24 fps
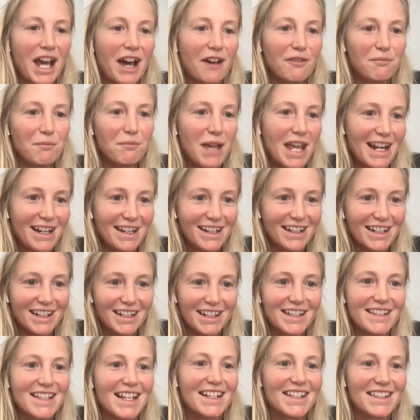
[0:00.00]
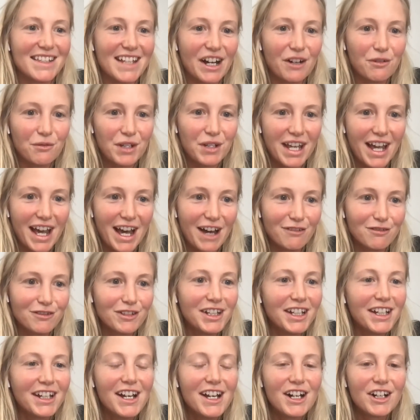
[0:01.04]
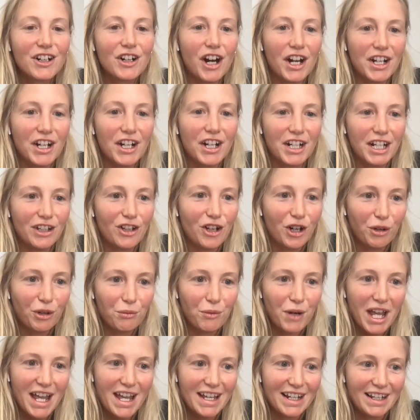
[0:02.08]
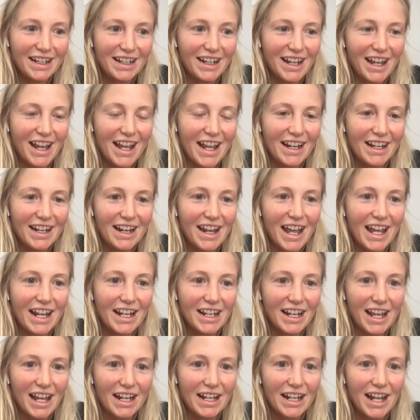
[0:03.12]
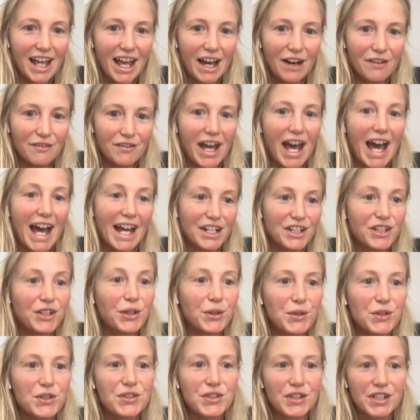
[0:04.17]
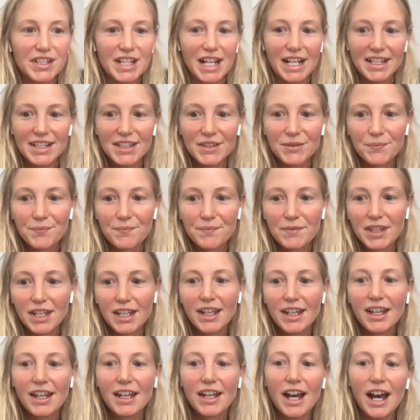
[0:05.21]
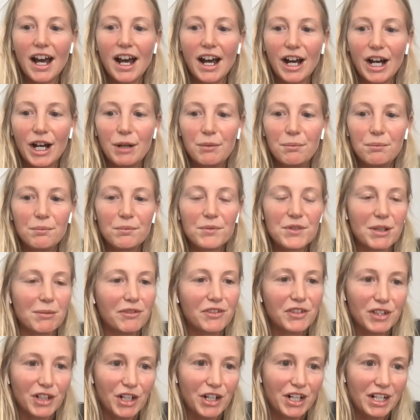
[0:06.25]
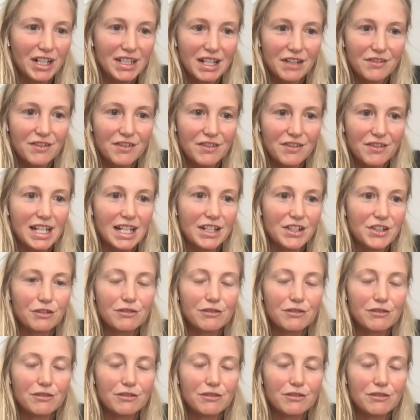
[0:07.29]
made it in the sense that we have gone a long way and have had huge success. Some of the learnings I've seen so